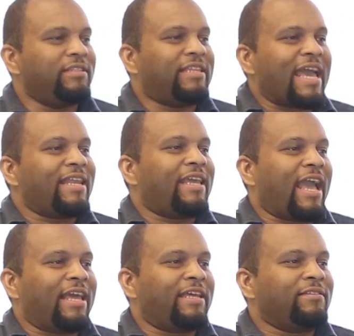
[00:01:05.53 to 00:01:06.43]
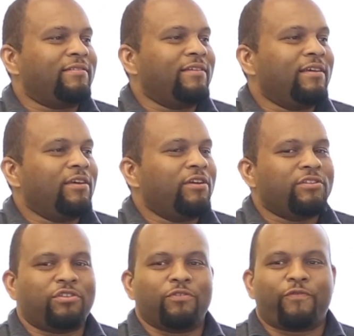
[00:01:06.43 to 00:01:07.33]
dedicated
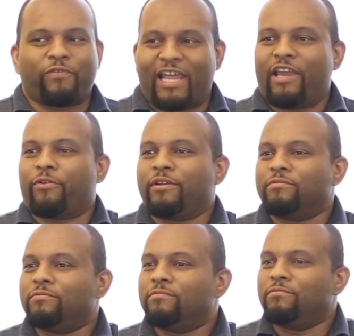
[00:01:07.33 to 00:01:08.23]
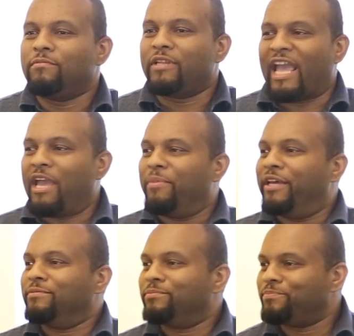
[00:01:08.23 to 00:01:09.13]
to flagrant gay men